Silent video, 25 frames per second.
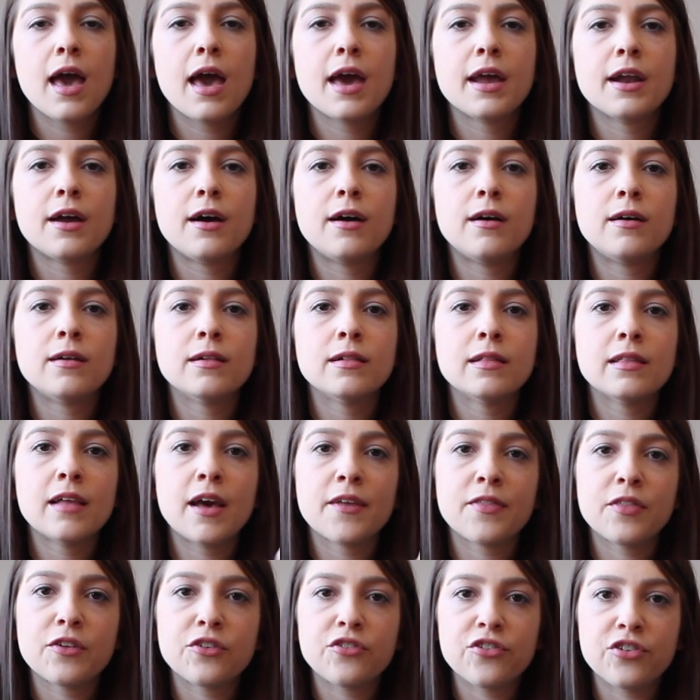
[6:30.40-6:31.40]
and I'll
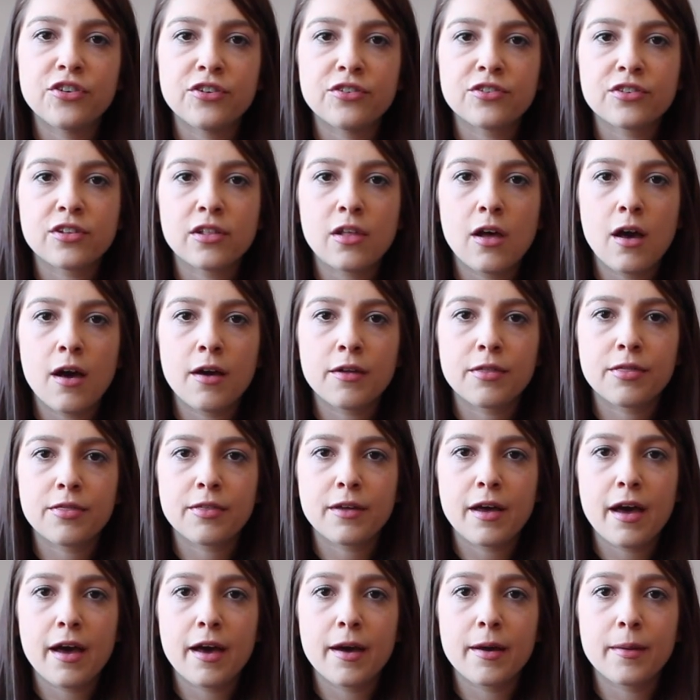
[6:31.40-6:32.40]
let the
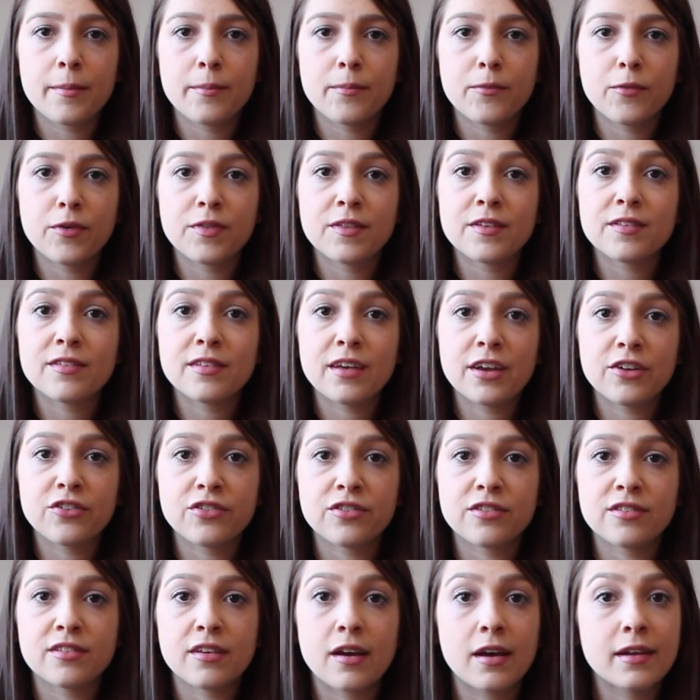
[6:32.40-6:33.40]
cheesecloth with the sage
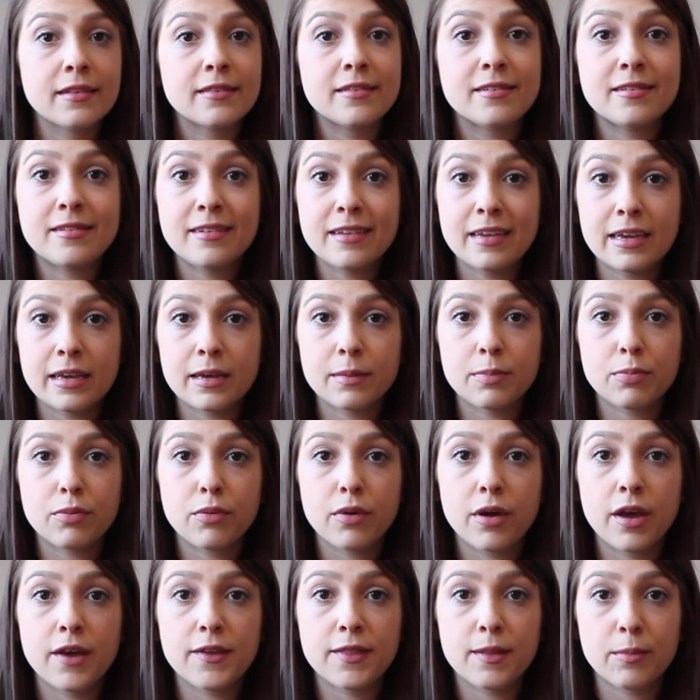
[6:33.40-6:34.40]
inside
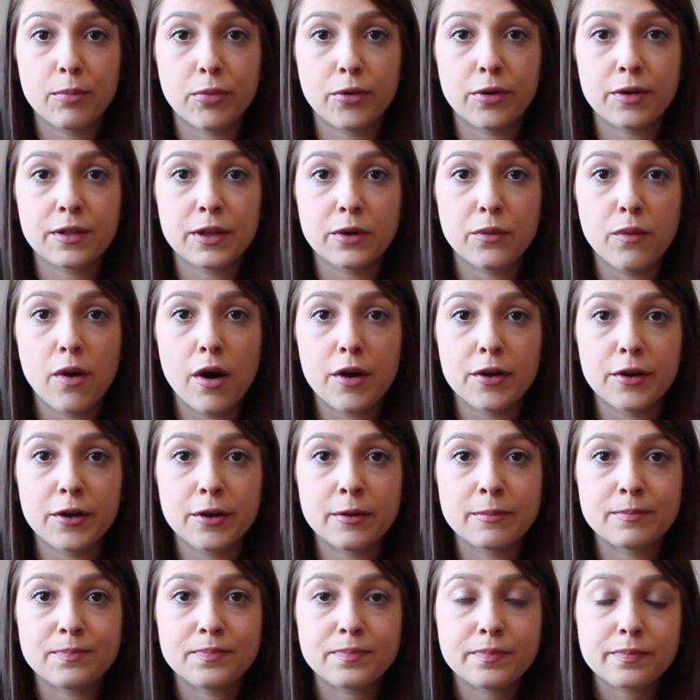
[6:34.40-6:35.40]
steep in the boiling
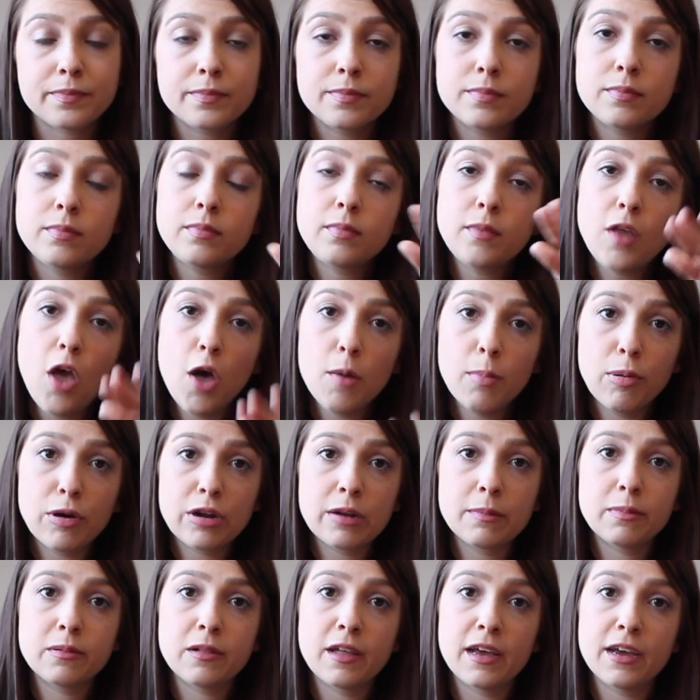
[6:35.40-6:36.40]
water. I'll put
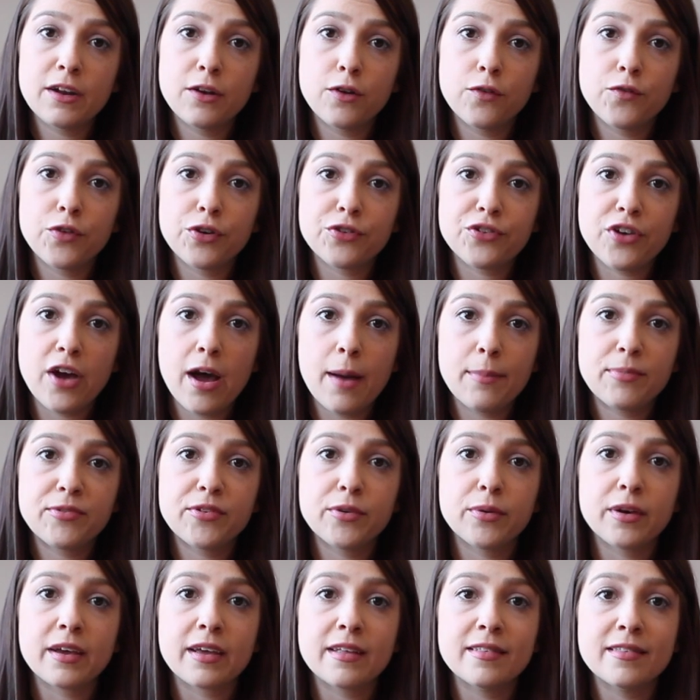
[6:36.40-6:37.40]
a plate over top
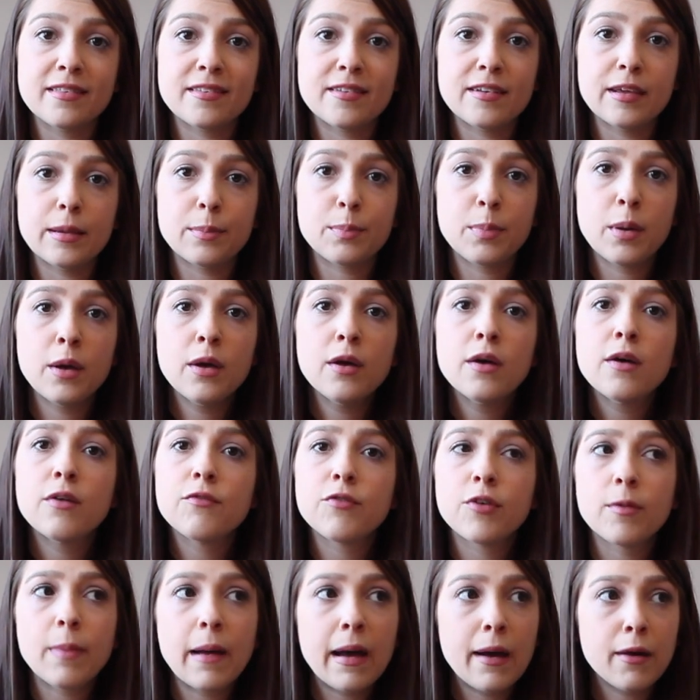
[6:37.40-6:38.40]
so it can steep
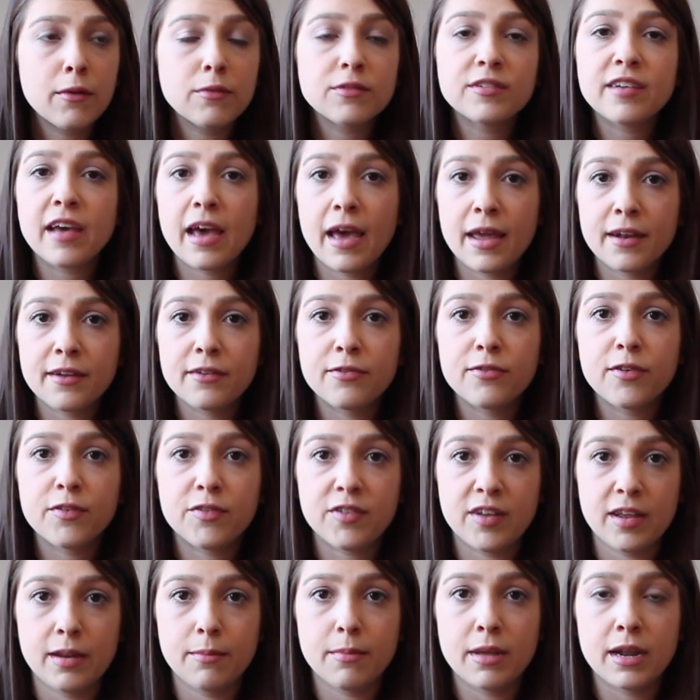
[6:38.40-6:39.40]
for about 10 to
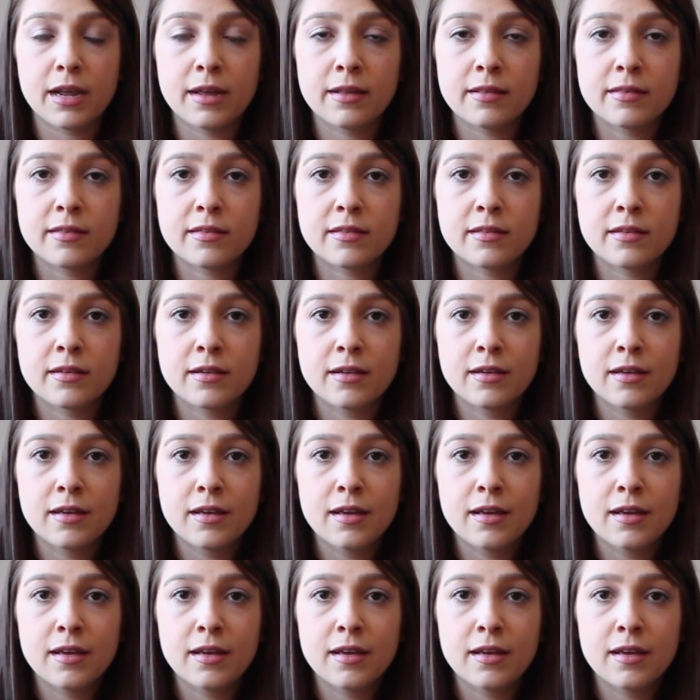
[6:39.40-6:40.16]
15 minutes.